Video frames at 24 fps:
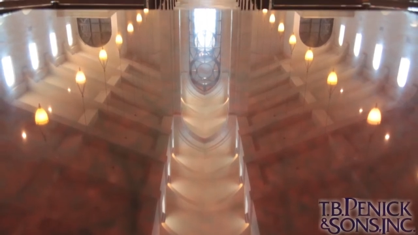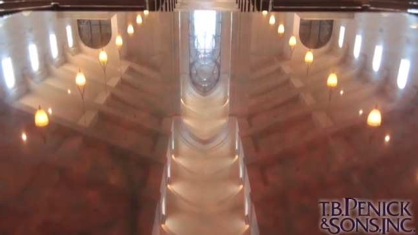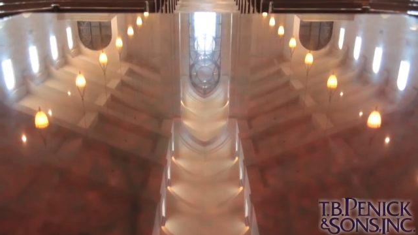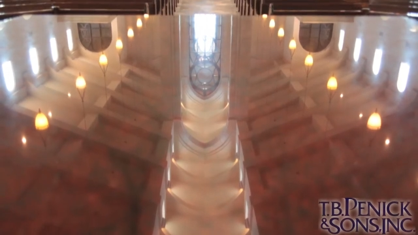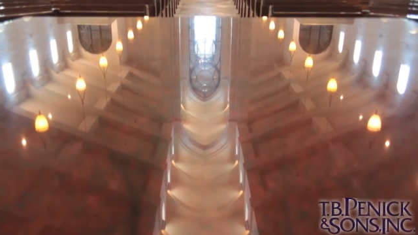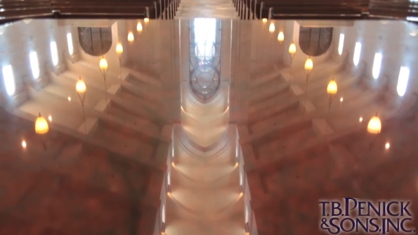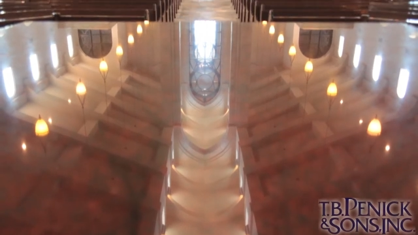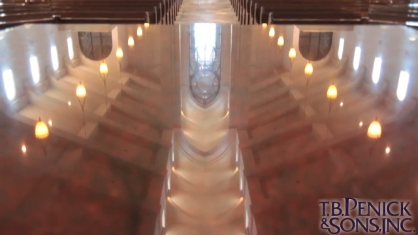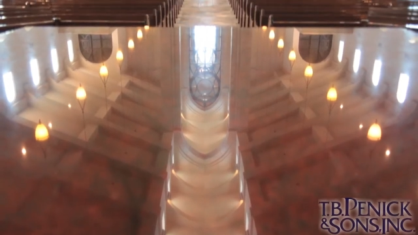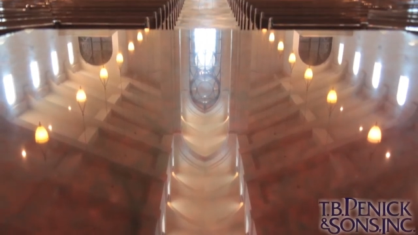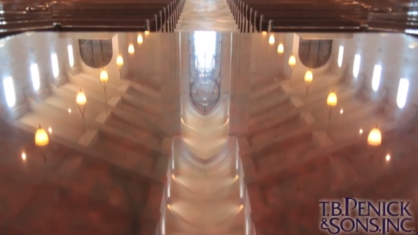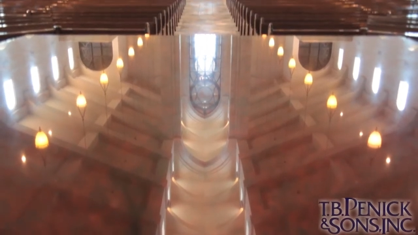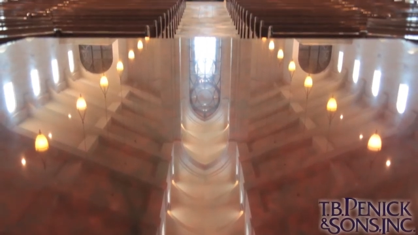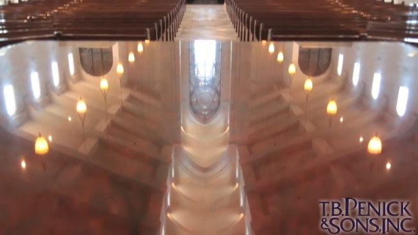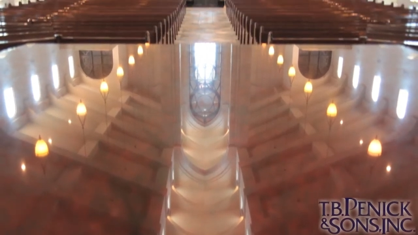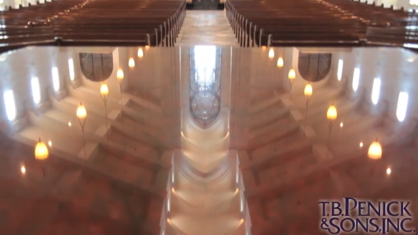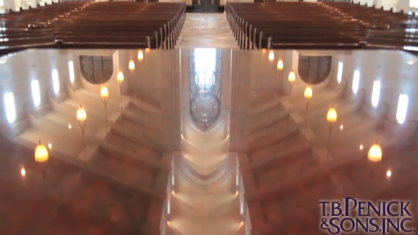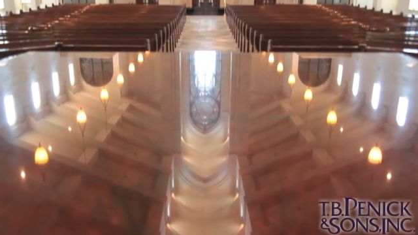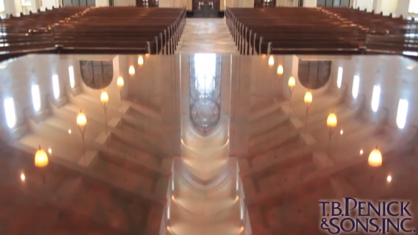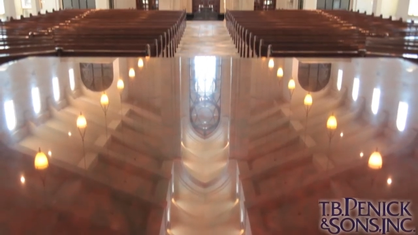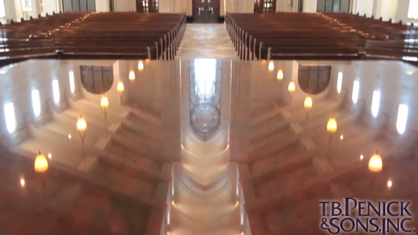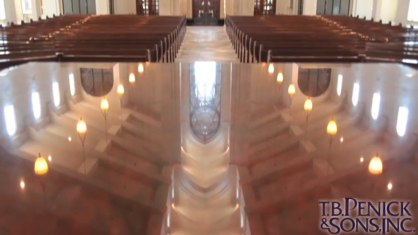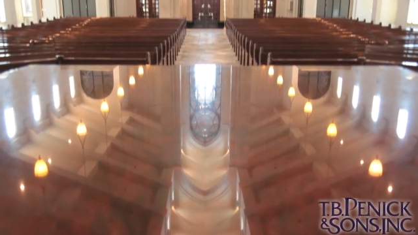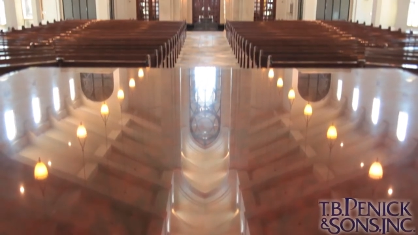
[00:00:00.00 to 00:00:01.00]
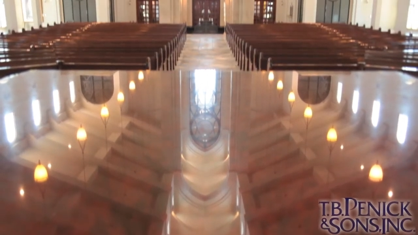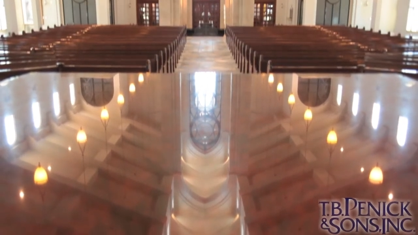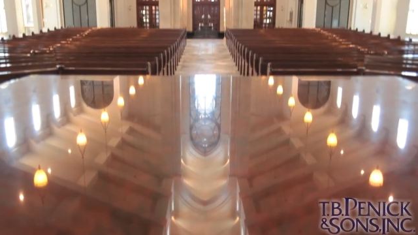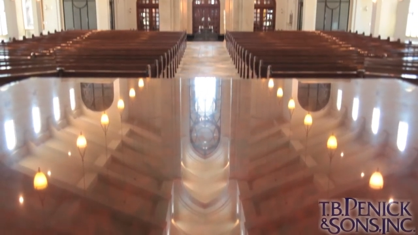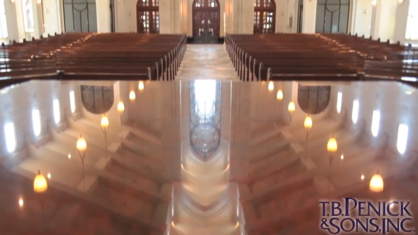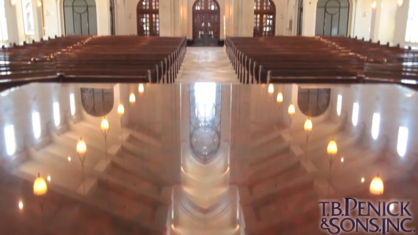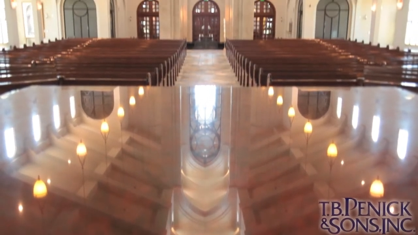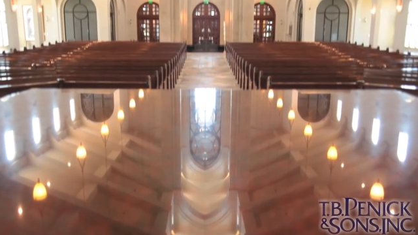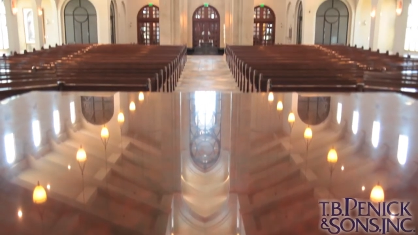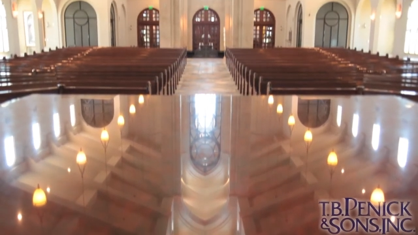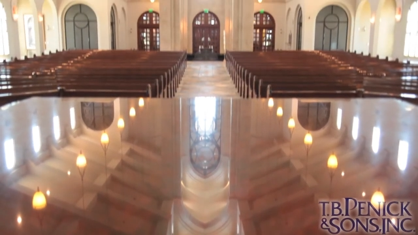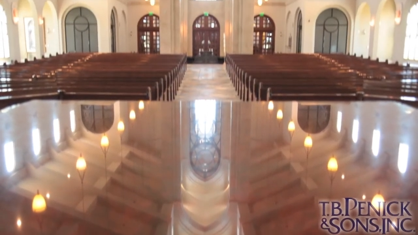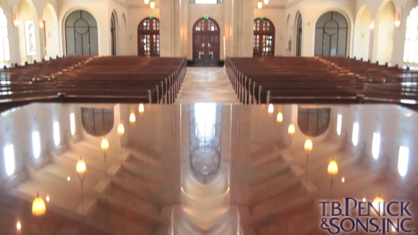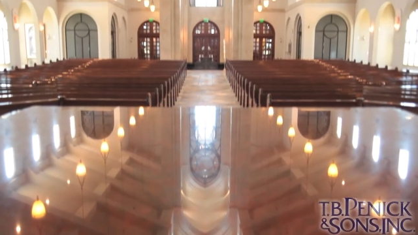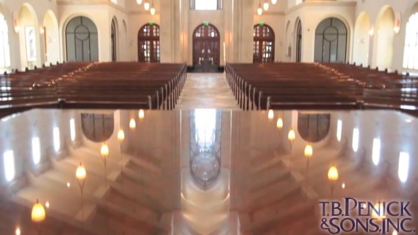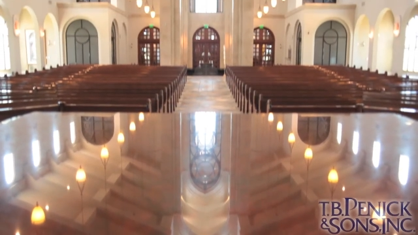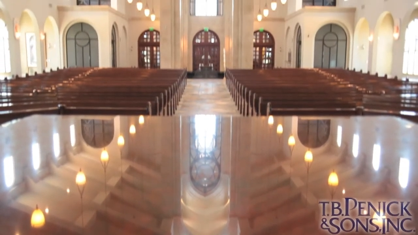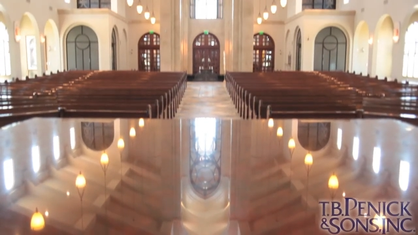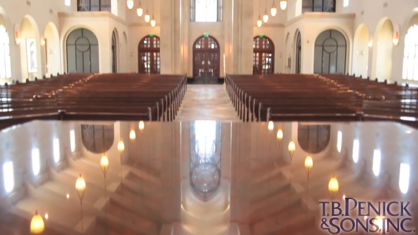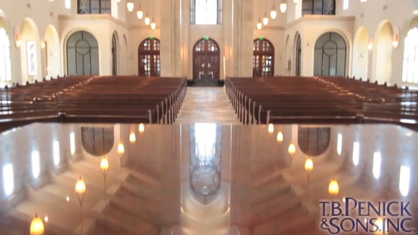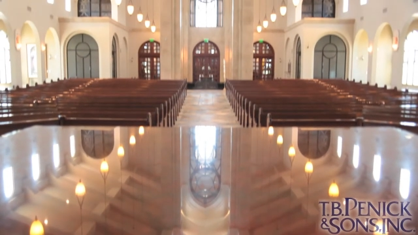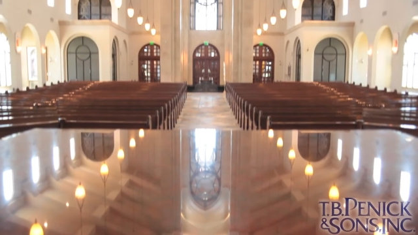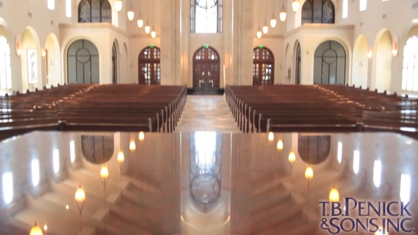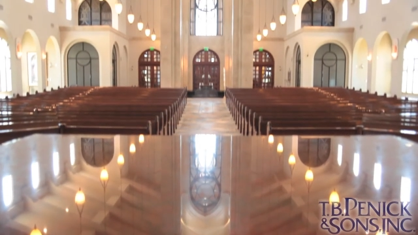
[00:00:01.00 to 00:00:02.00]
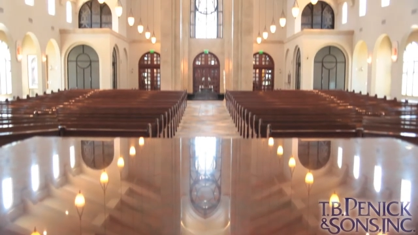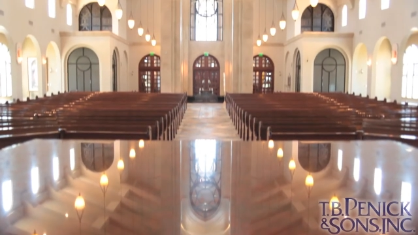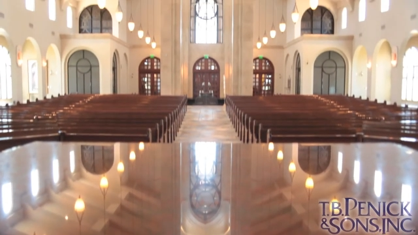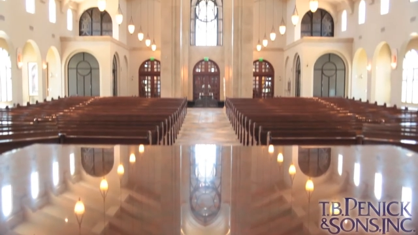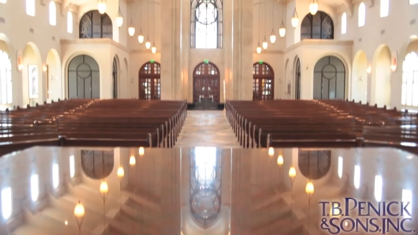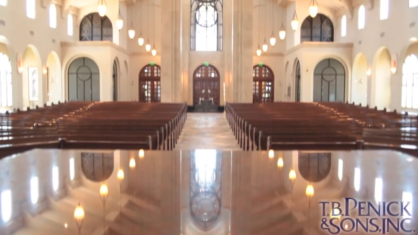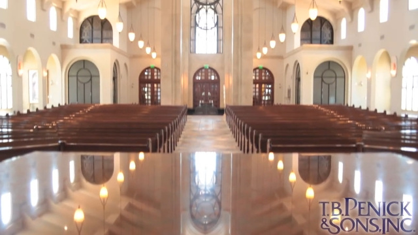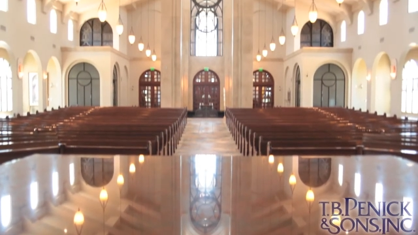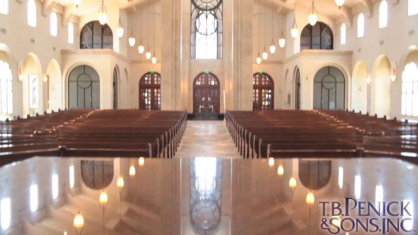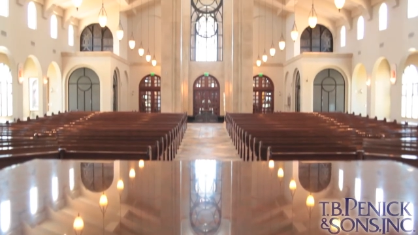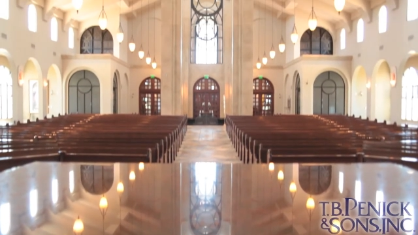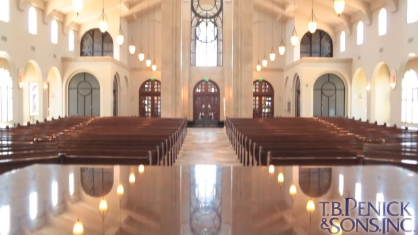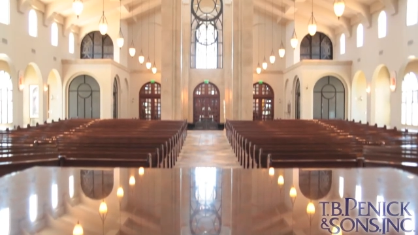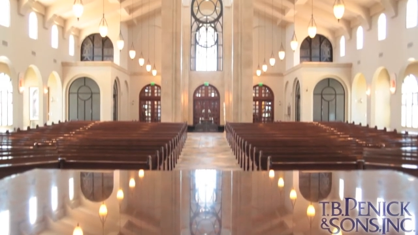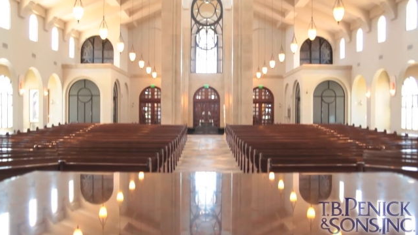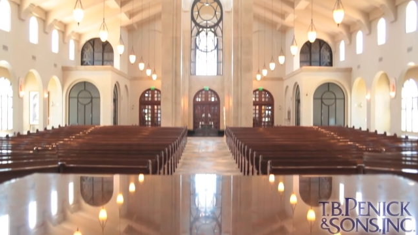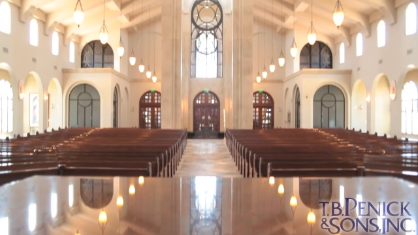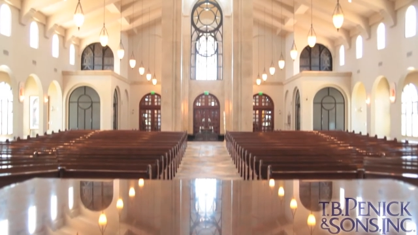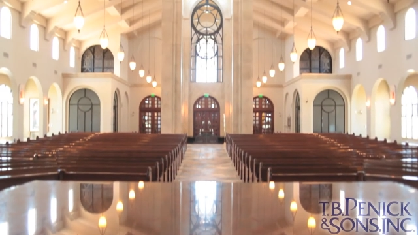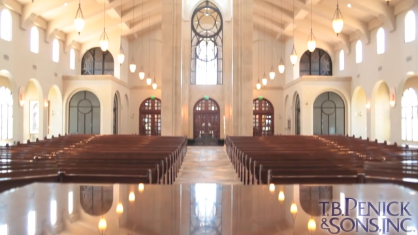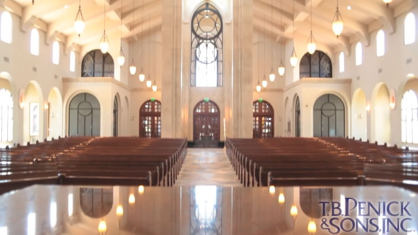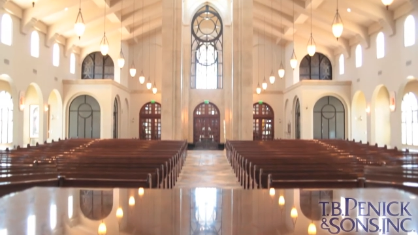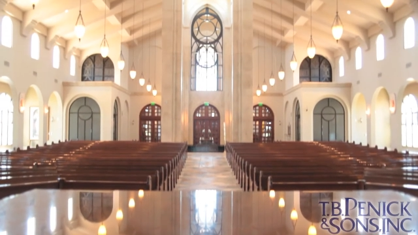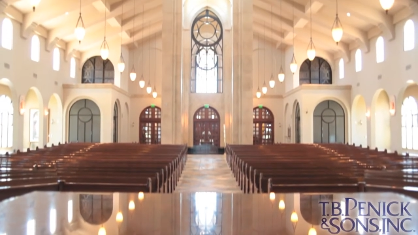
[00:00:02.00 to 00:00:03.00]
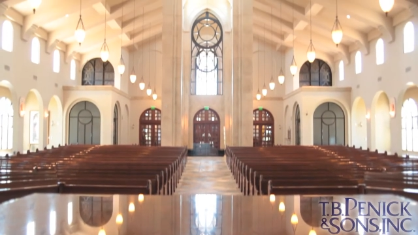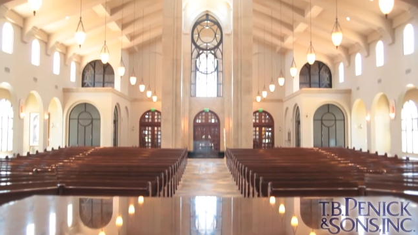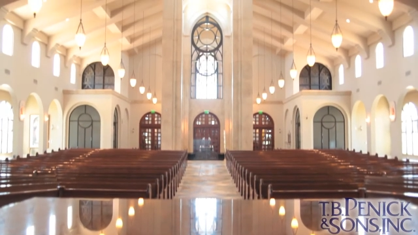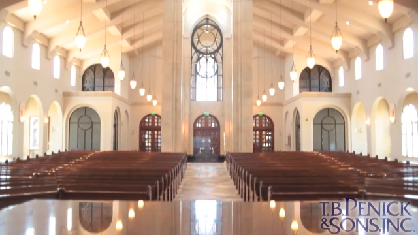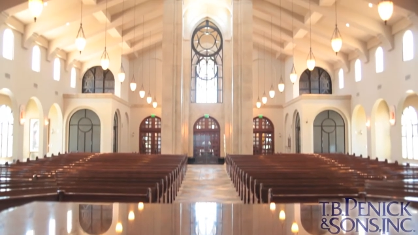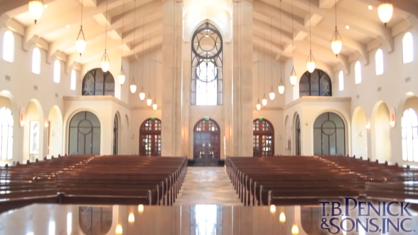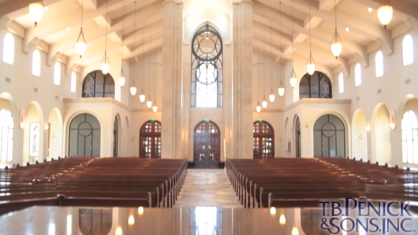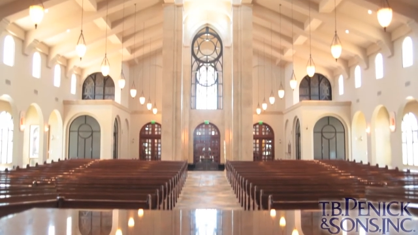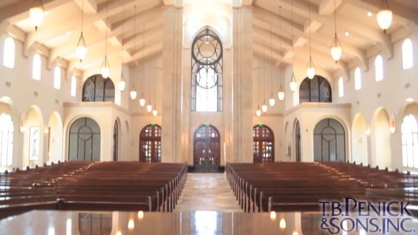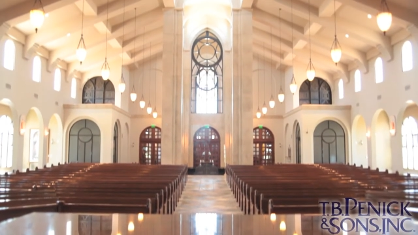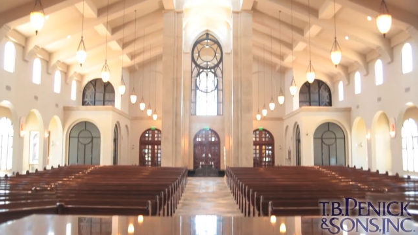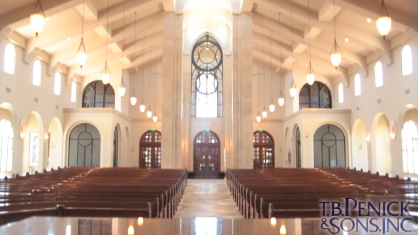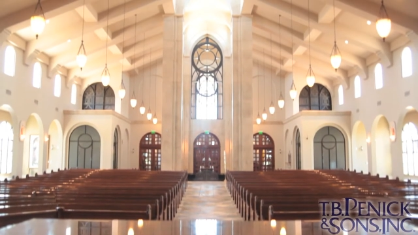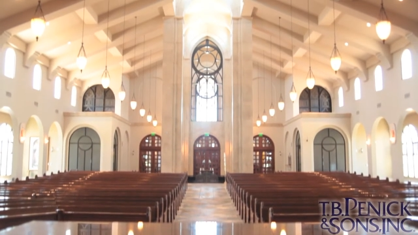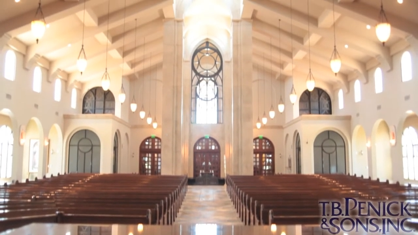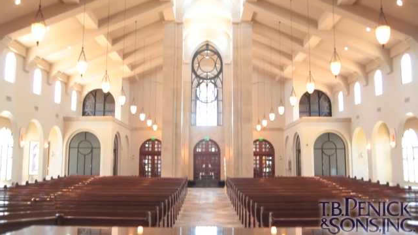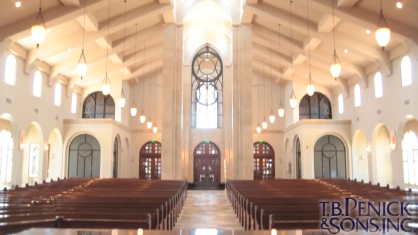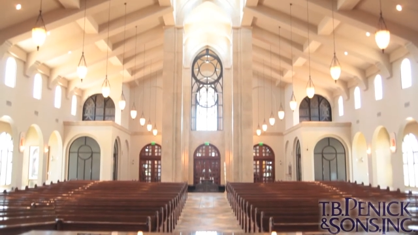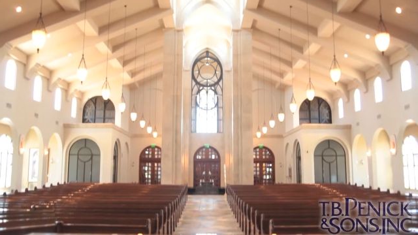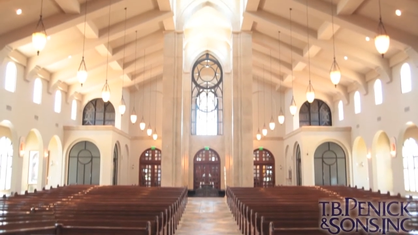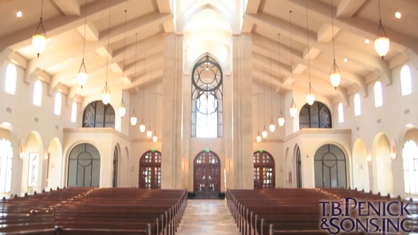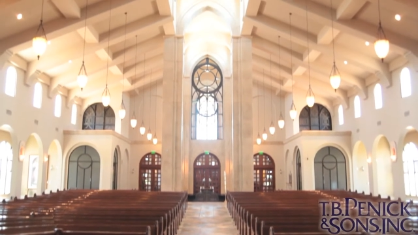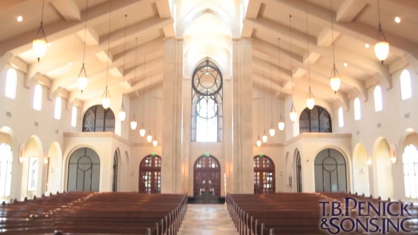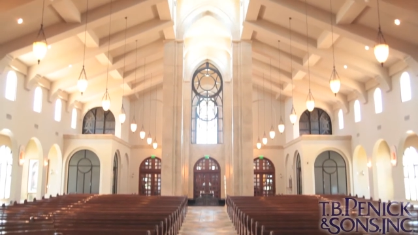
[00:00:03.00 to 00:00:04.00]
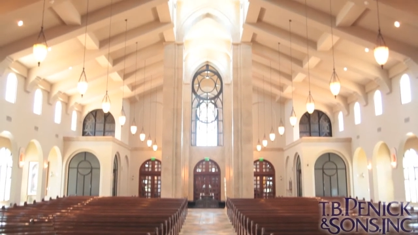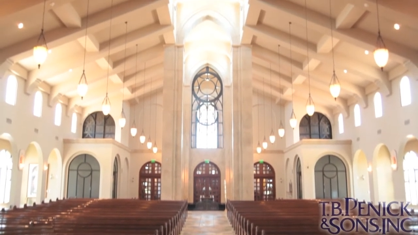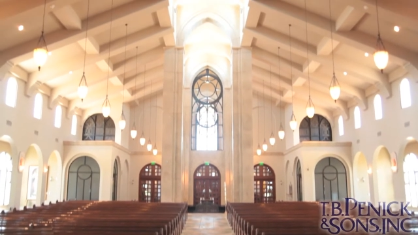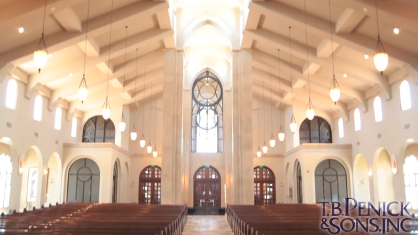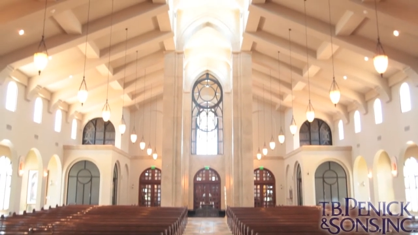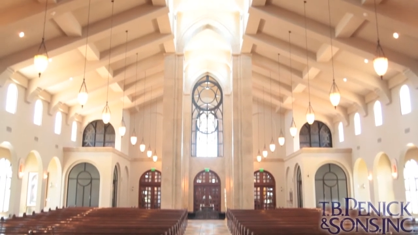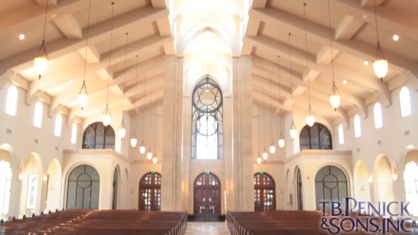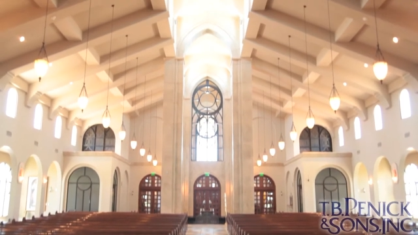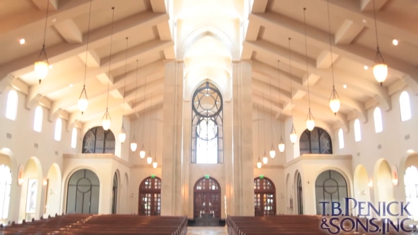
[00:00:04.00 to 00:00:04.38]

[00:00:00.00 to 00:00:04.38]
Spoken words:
[unreadable: no face in view]